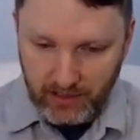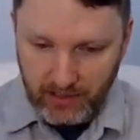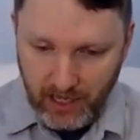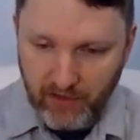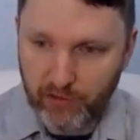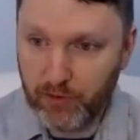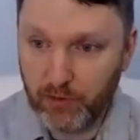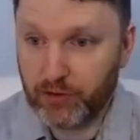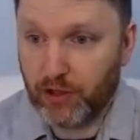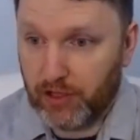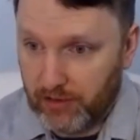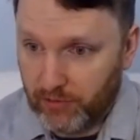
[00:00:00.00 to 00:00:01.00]
government, or
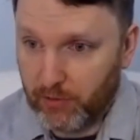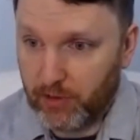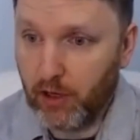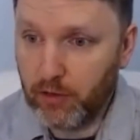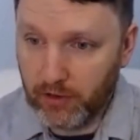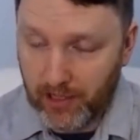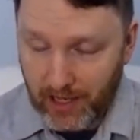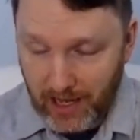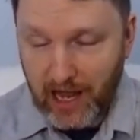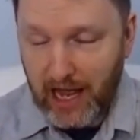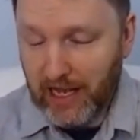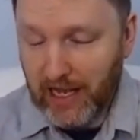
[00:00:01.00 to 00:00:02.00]
certainly from a local
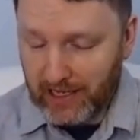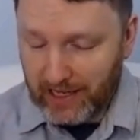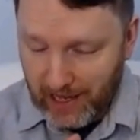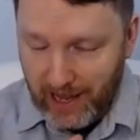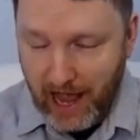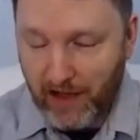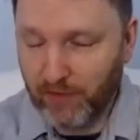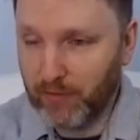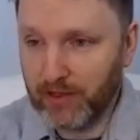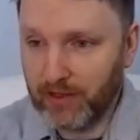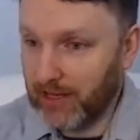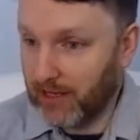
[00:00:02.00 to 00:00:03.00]

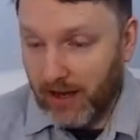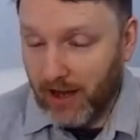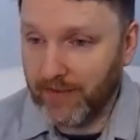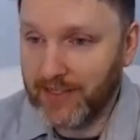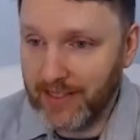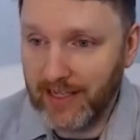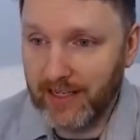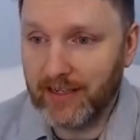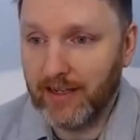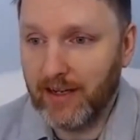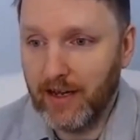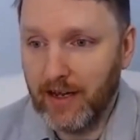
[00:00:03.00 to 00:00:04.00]
government that I've
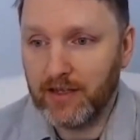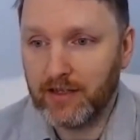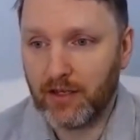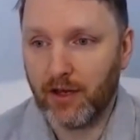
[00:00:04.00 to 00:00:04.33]
seen. So